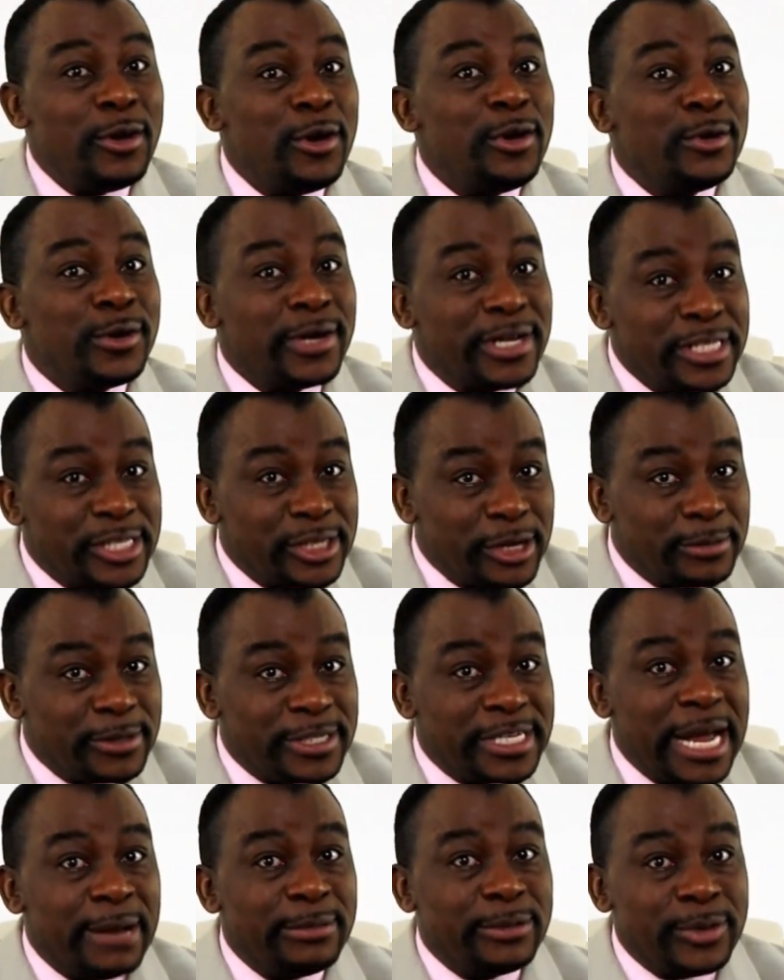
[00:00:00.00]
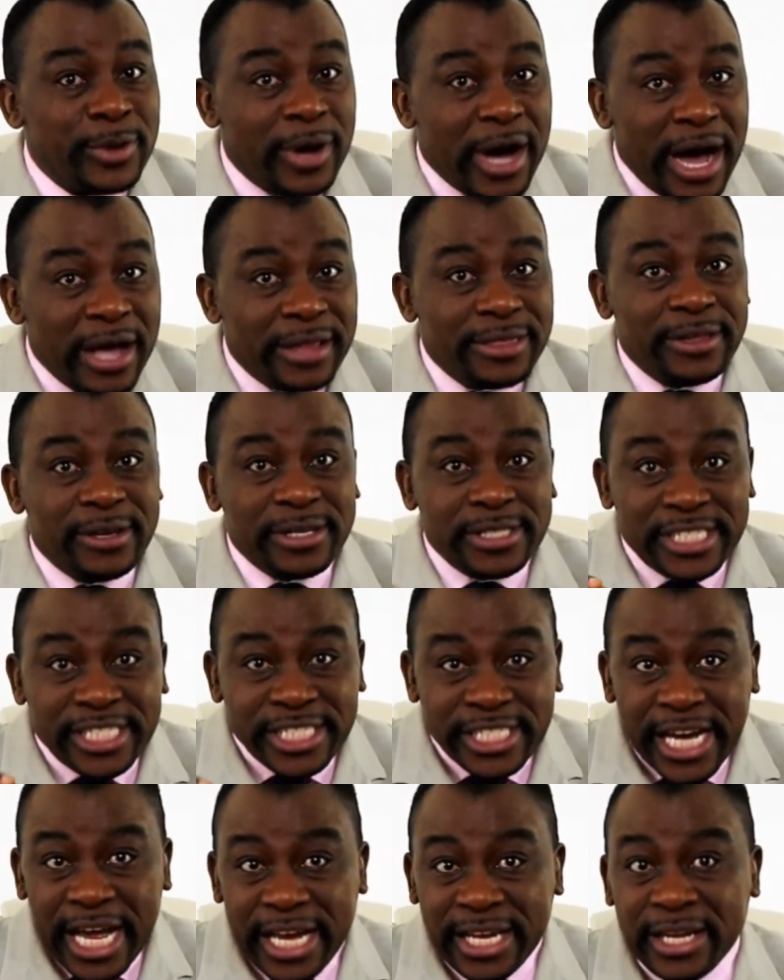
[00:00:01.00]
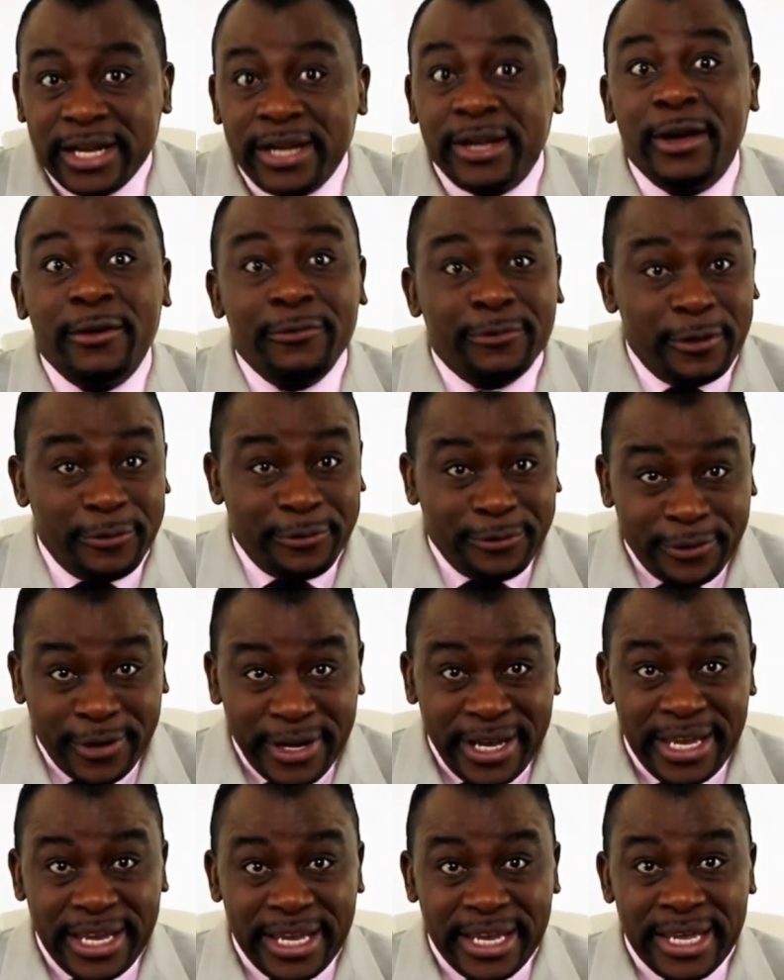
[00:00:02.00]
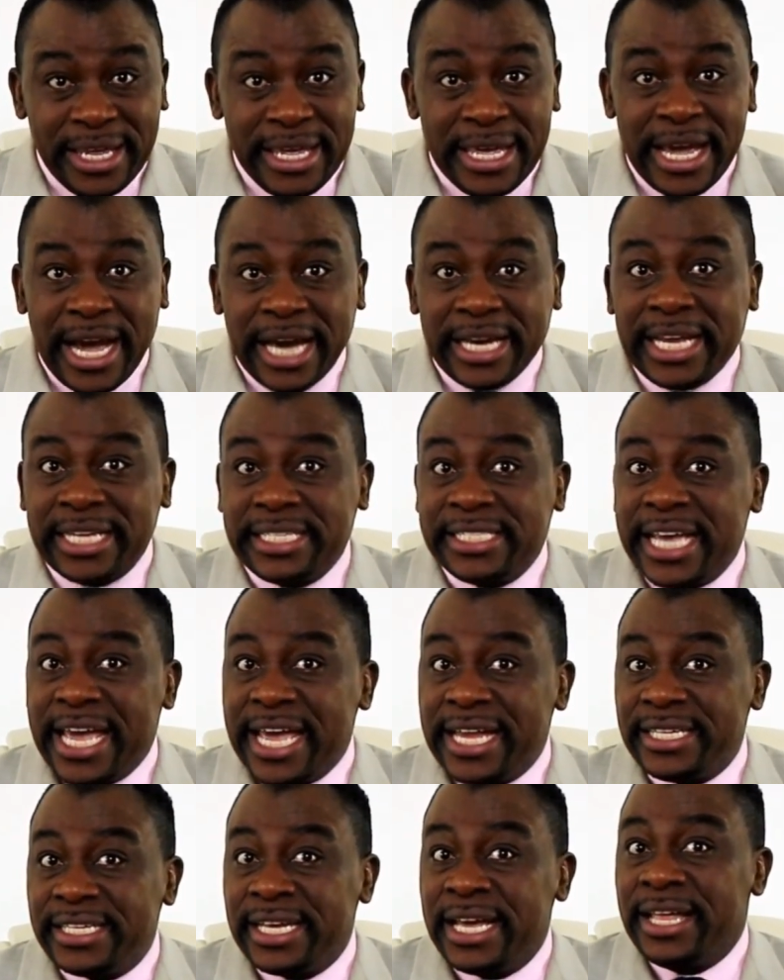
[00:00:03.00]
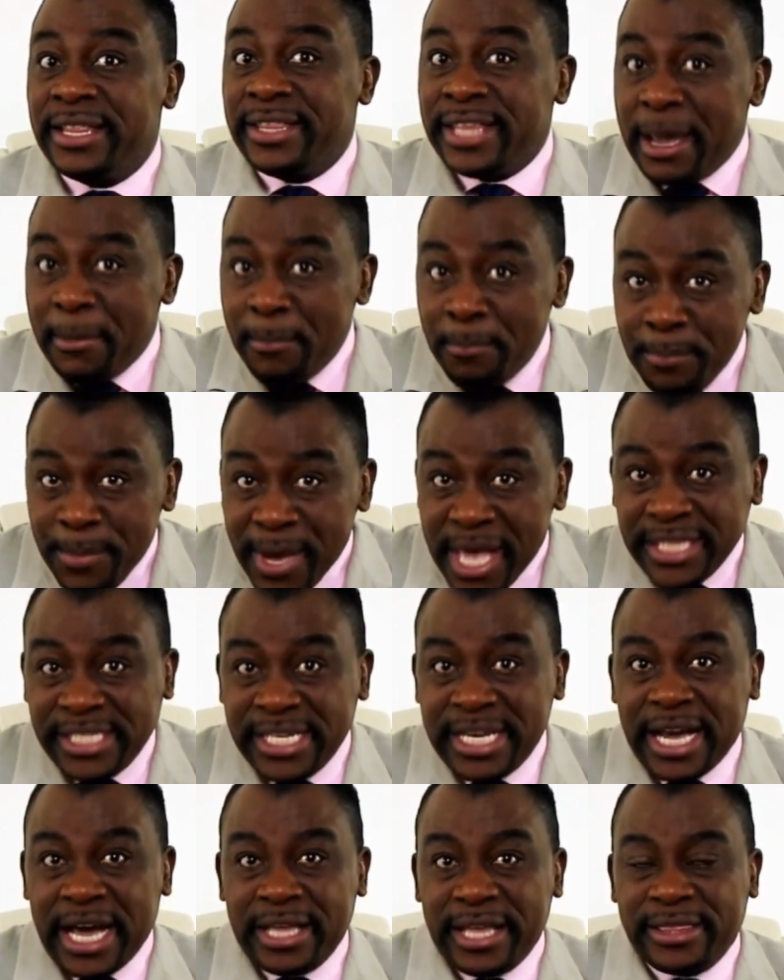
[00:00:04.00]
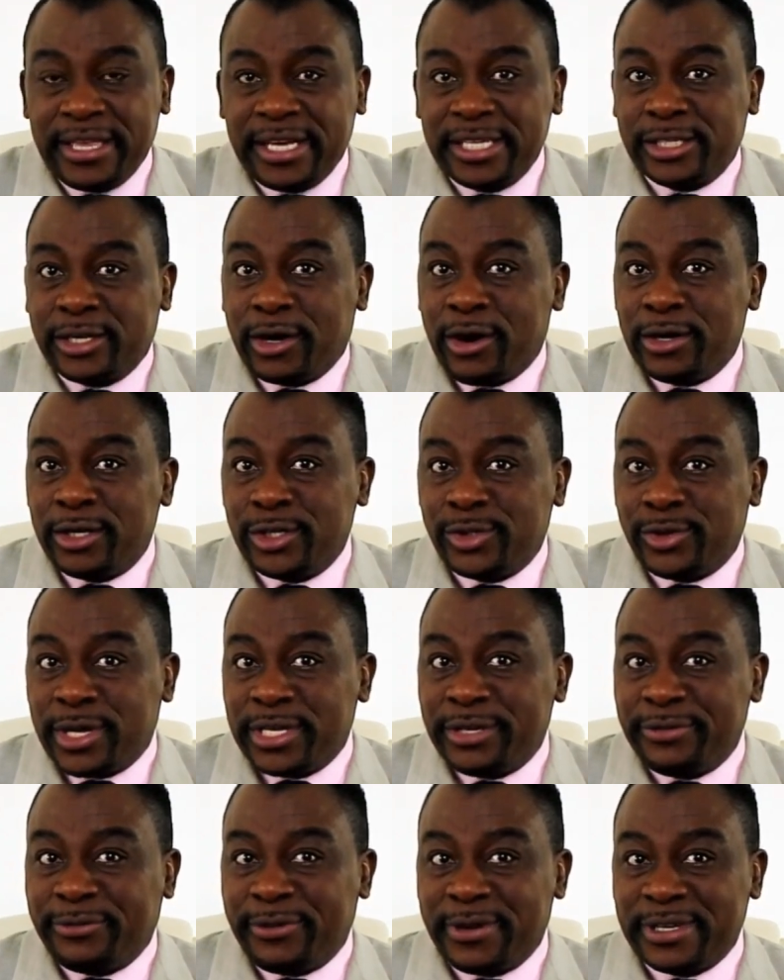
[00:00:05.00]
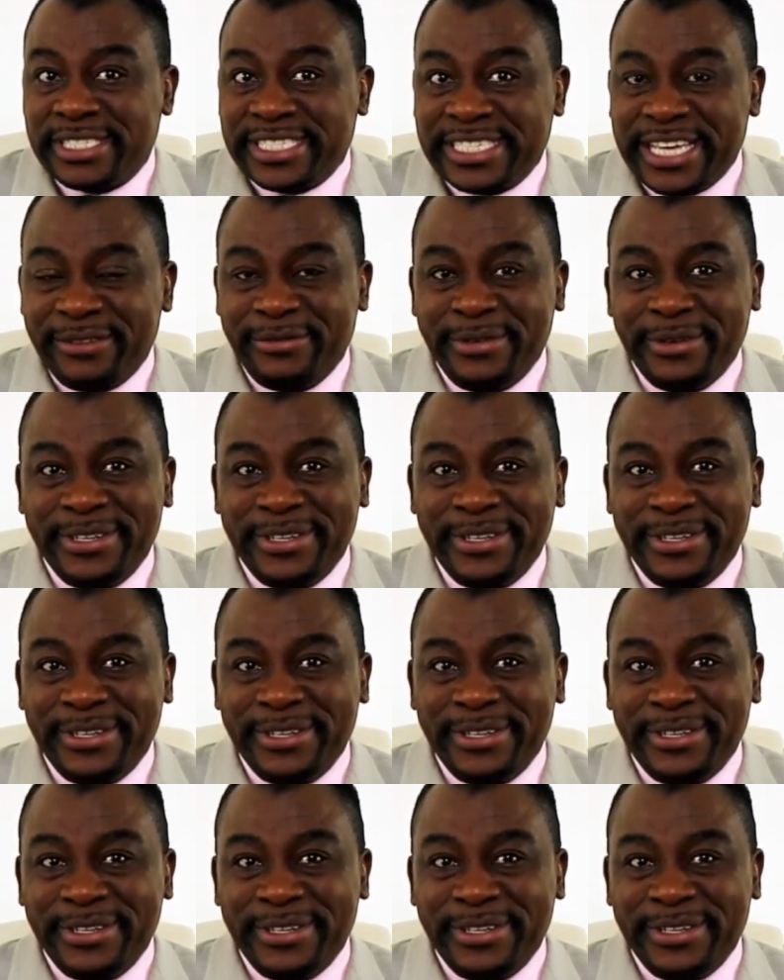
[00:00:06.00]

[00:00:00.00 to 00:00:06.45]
you can subscribe to Arthur's channel for free and attend the amazing Arthur's Con 24/7?